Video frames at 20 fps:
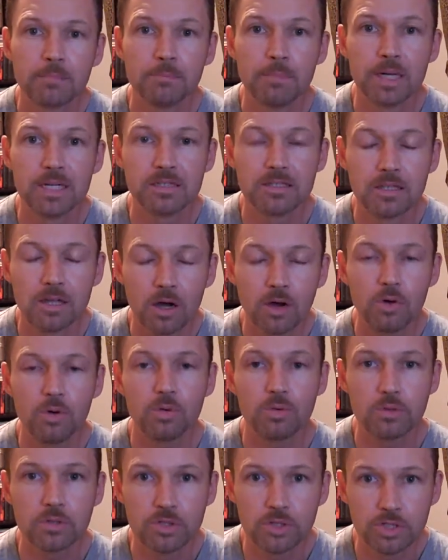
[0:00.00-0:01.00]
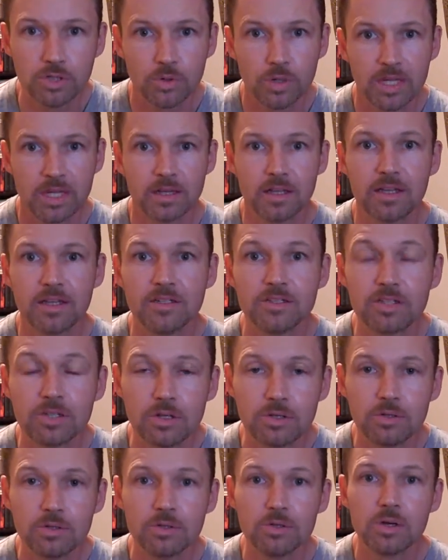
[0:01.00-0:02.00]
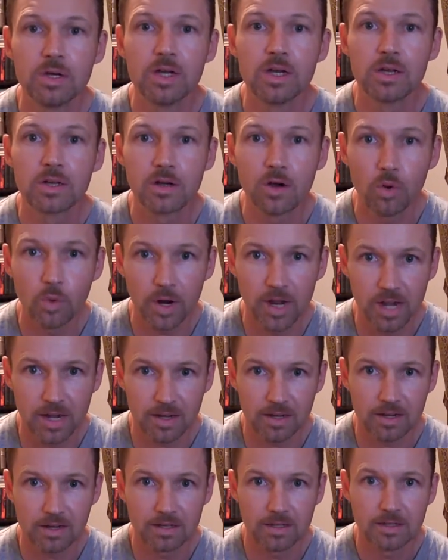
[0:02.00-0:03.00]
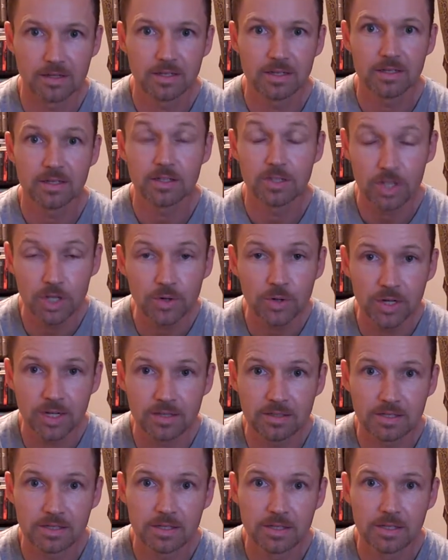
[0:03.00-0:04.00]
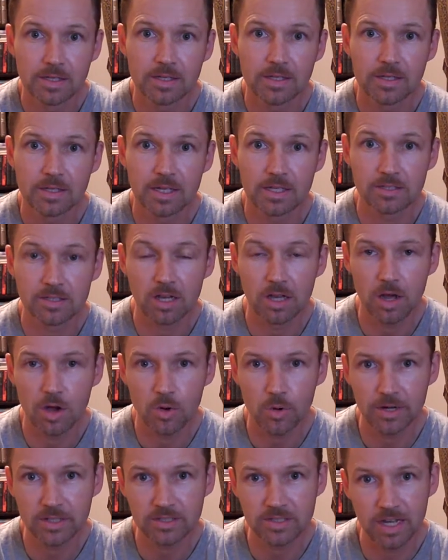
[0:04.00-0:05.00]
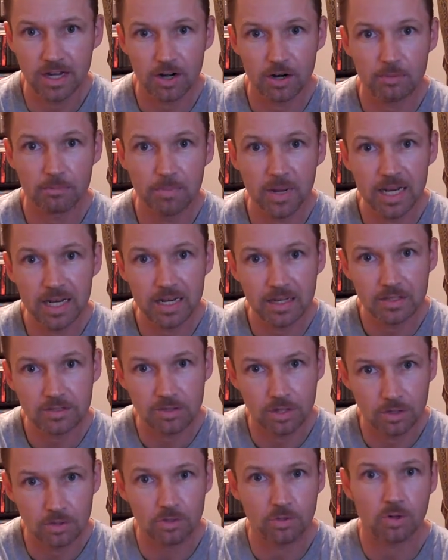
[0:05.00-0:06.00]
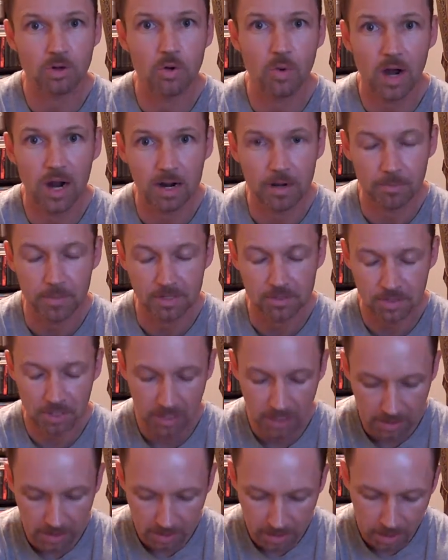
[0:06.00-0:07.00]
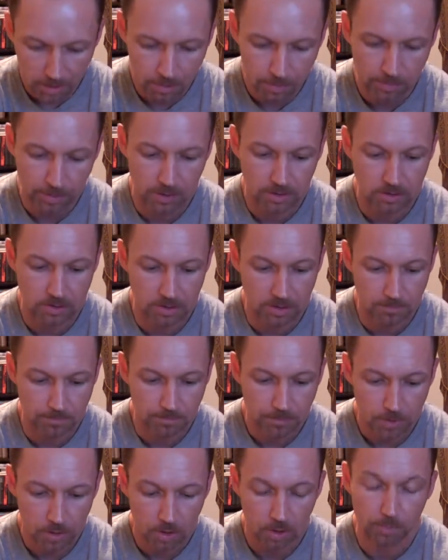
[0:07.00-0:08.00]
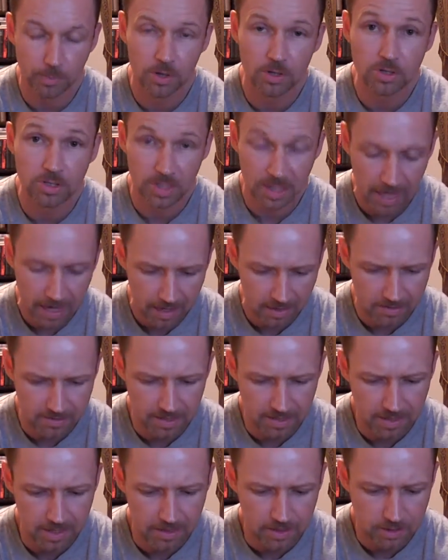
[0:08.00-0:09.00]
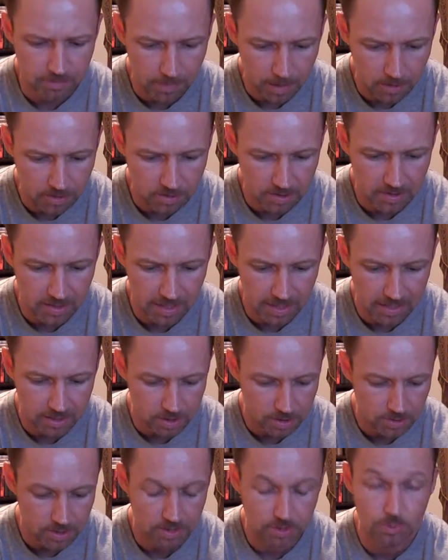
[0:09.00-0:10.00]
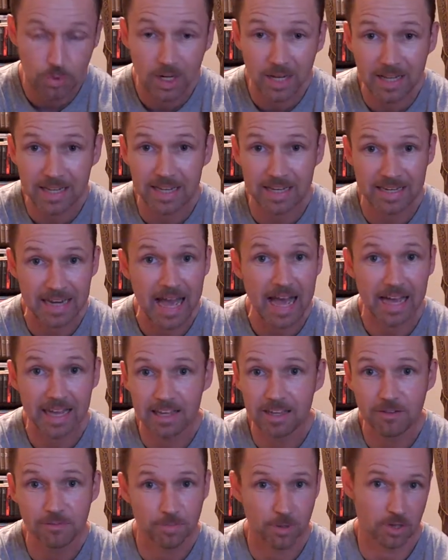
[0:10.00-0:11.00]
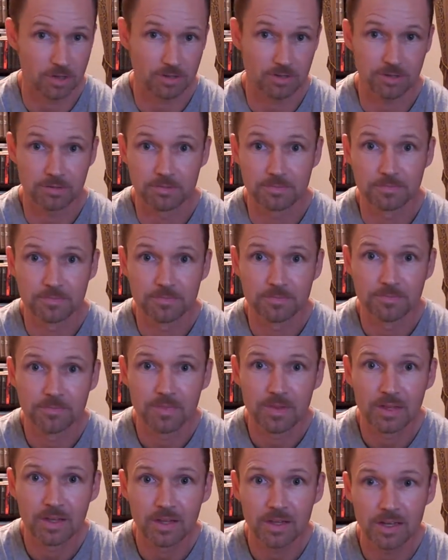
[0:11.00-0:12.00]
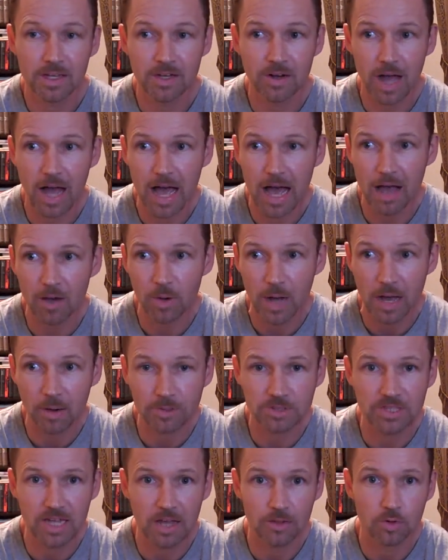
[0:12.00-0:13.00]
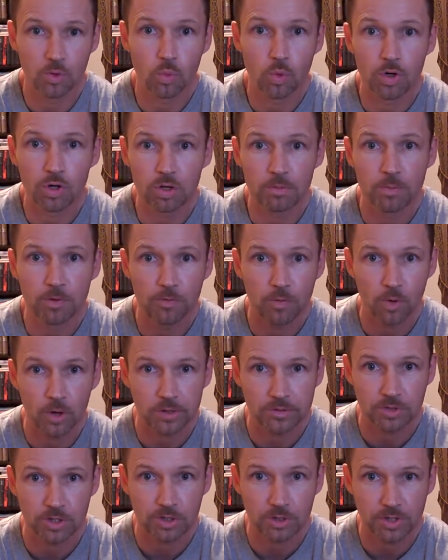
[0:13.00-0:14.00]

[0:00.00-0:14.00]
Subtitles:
But don't do it too quick. Do it as long as they are meeting certain requirements. And then the other person or personality that is most in danger is really a naive person. I was out in the world before I was a